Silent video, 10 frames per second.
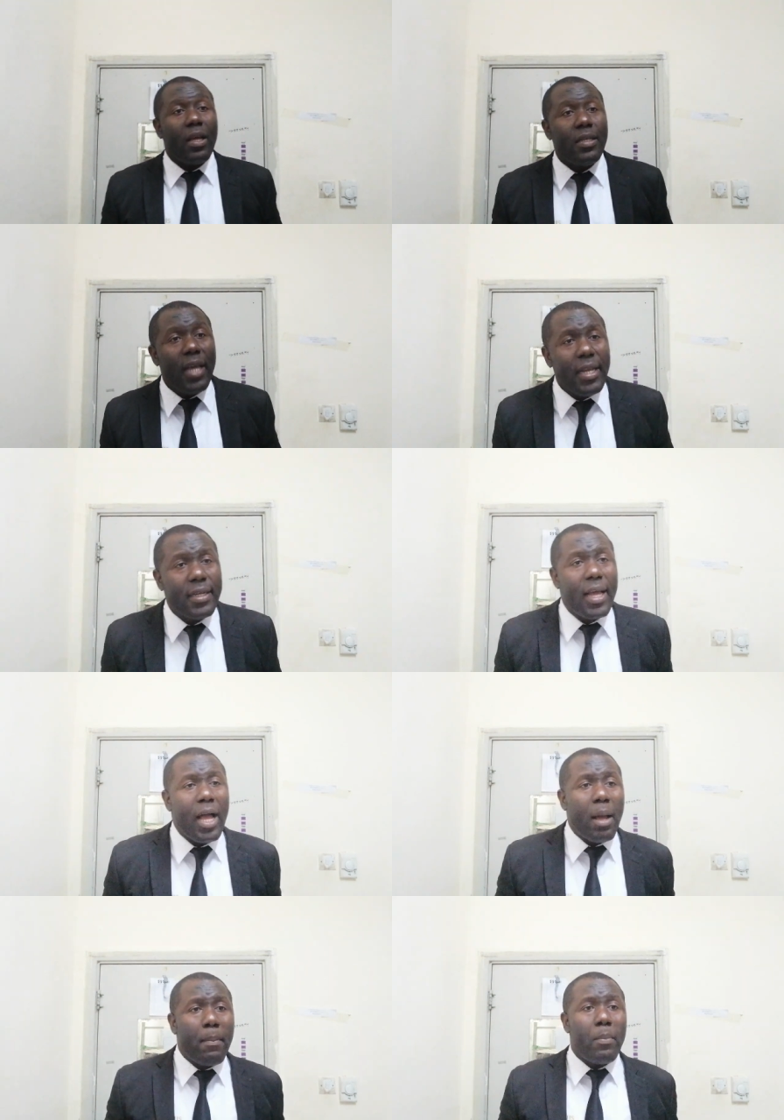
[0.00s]
Then
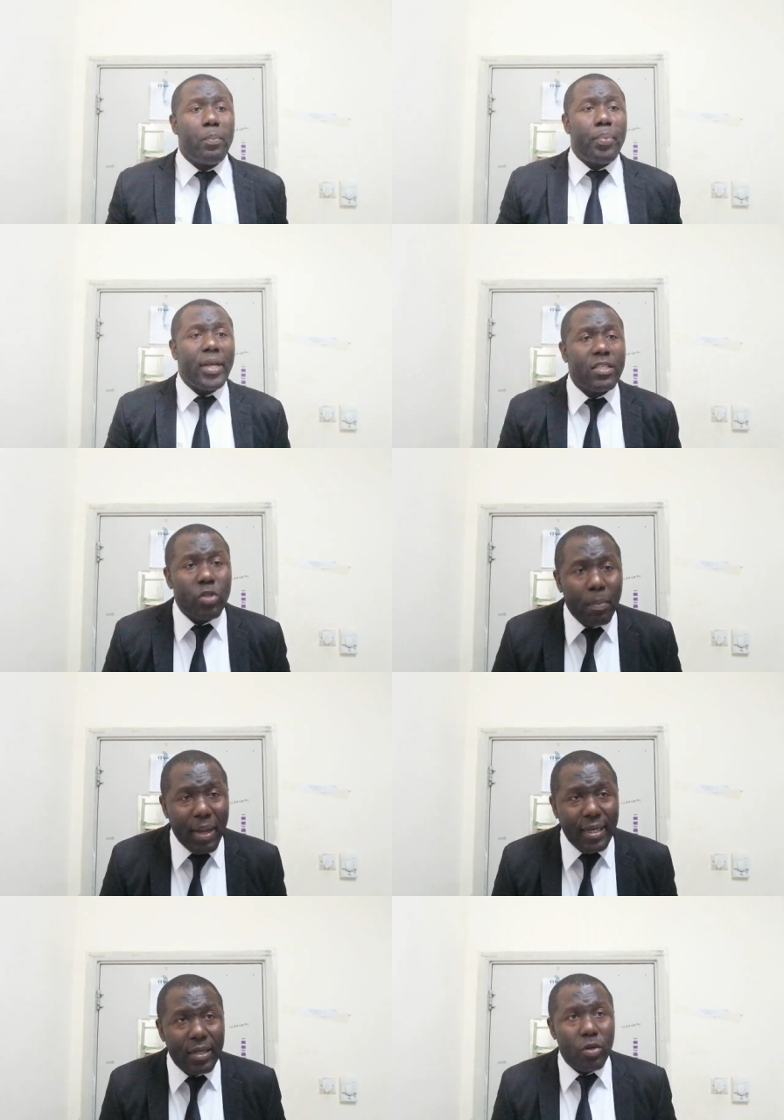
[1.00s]
point
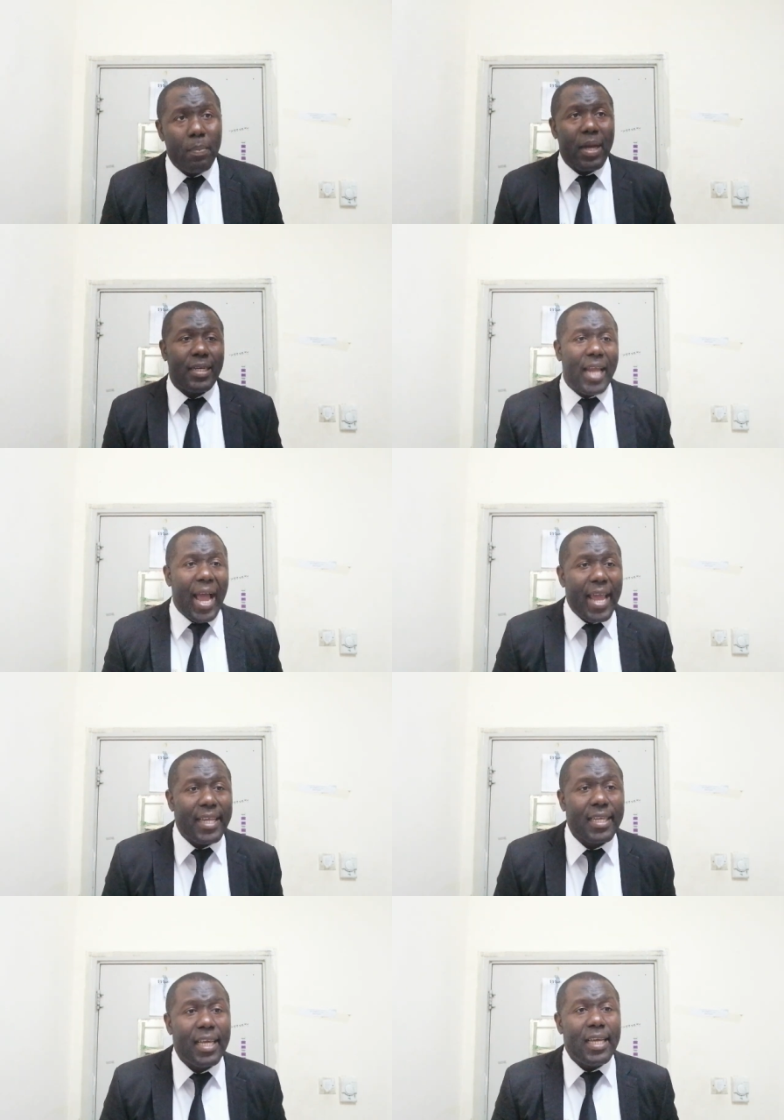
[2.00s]
number 9